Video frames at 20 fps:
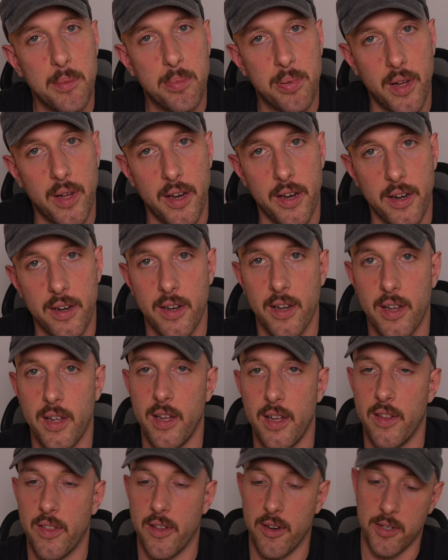player.
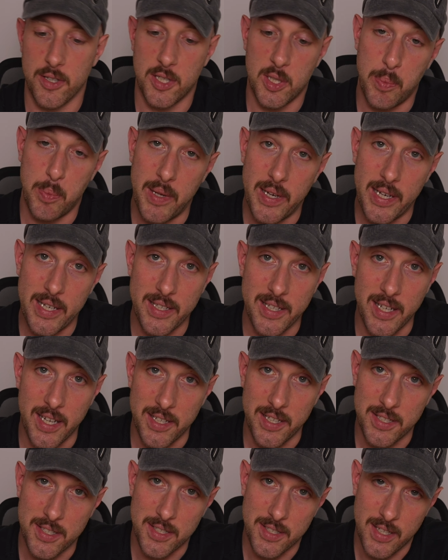There are spinning
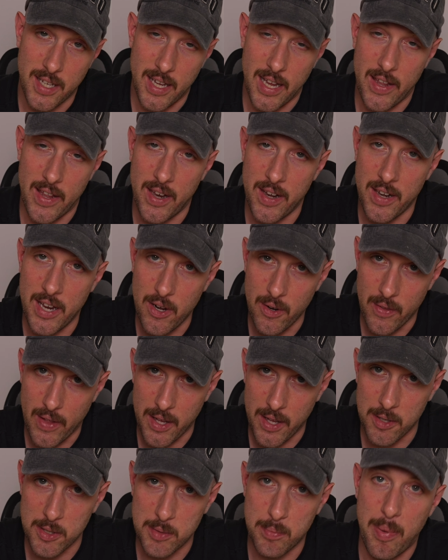discs and a needle that
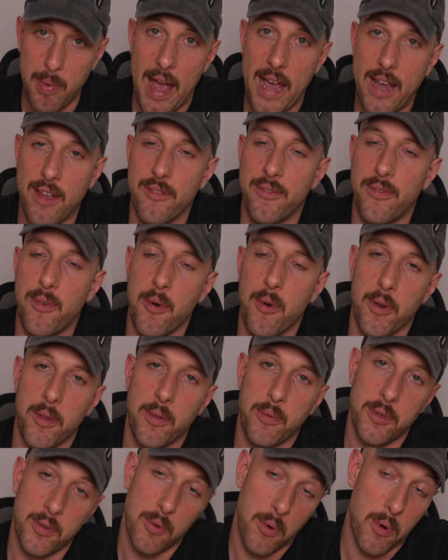goes back and
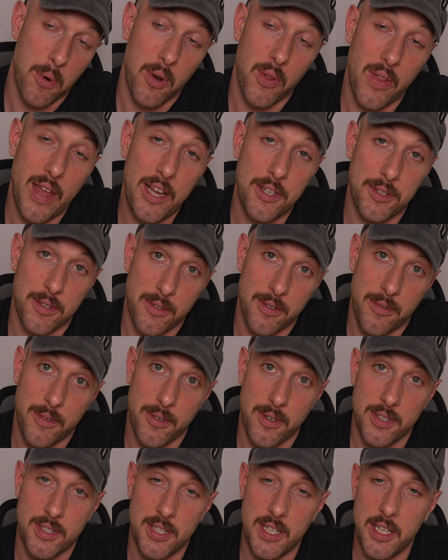forth, or a laser
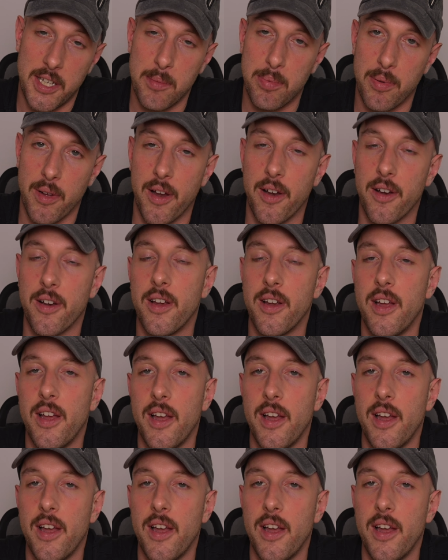for a CD player,